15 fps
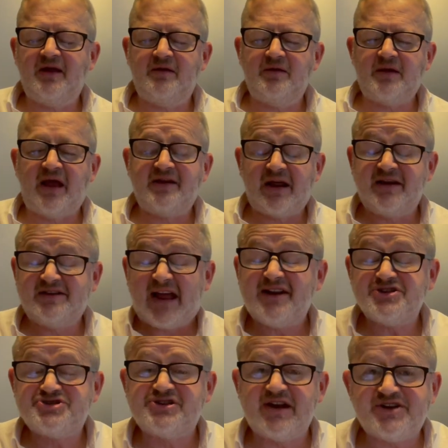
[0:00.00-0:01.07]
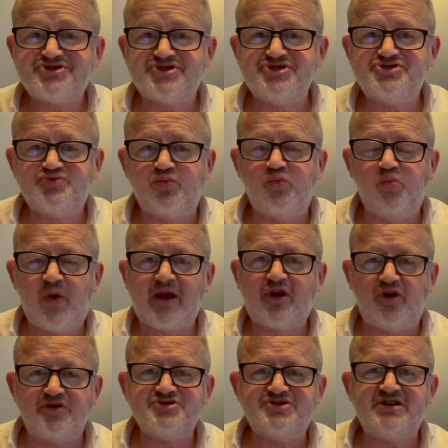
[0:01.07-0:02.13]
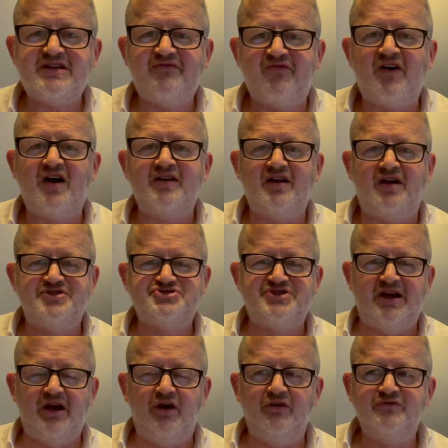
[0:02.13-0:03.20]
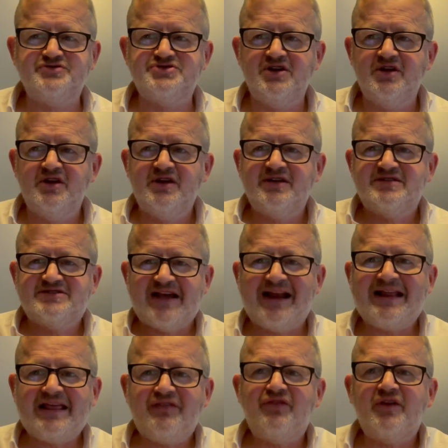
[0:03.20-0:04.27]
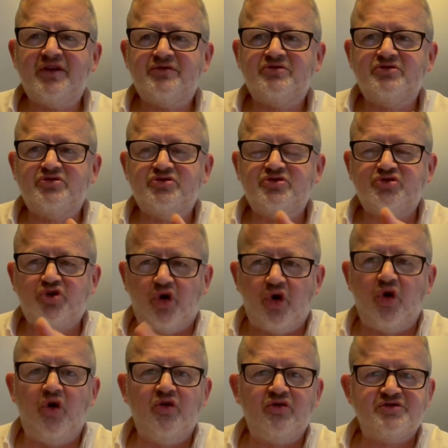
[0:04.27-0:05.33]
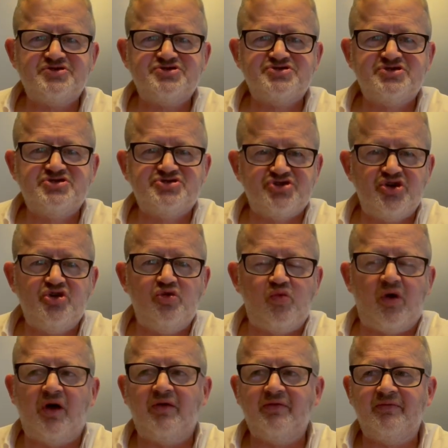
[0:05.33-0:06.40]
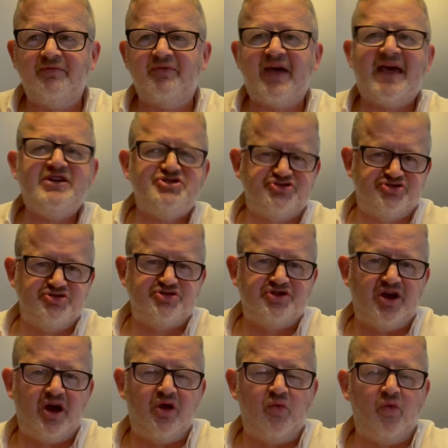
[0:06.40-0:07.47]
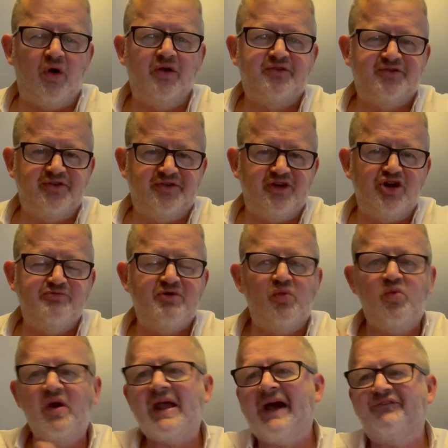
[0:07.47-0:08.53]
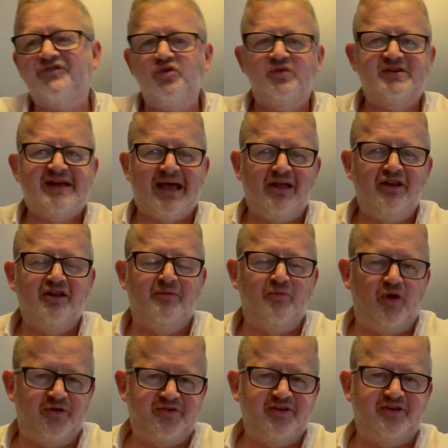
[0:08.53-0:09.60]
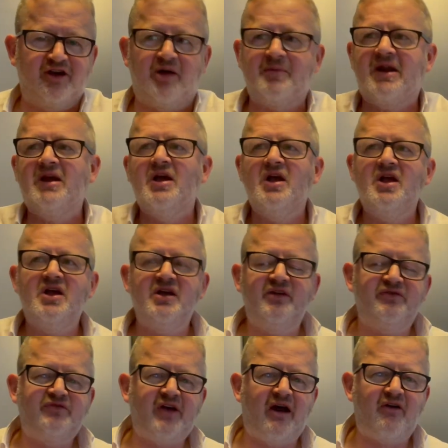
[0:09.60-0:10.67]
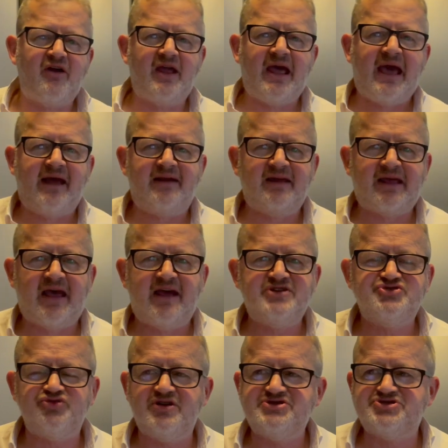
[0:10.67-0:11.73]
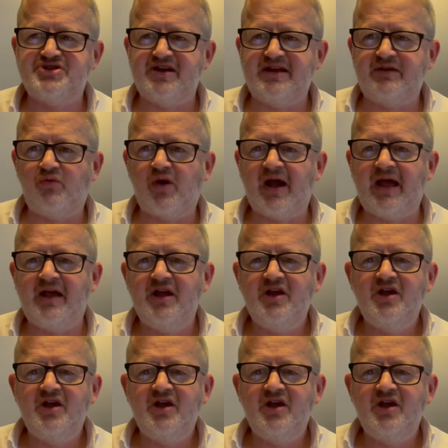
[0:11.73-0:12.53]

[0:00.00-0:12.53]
and as solicitors, we're constantly find ourselves telling the courts to do what they should know what to do, but we have to tell them what to do. I mean, Daria had a case recently where